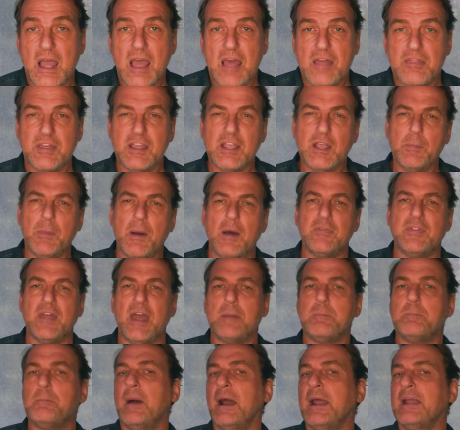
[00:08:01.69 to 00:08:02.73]
Think about
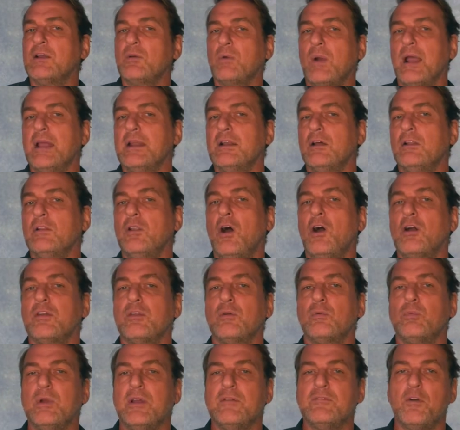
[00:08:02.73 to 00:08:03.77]
that bike ride along the
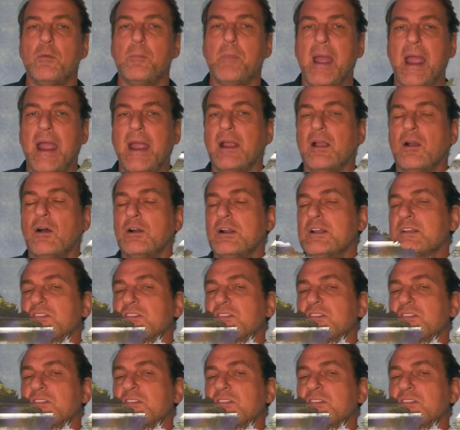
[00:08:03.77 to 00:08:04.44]
riverbank on a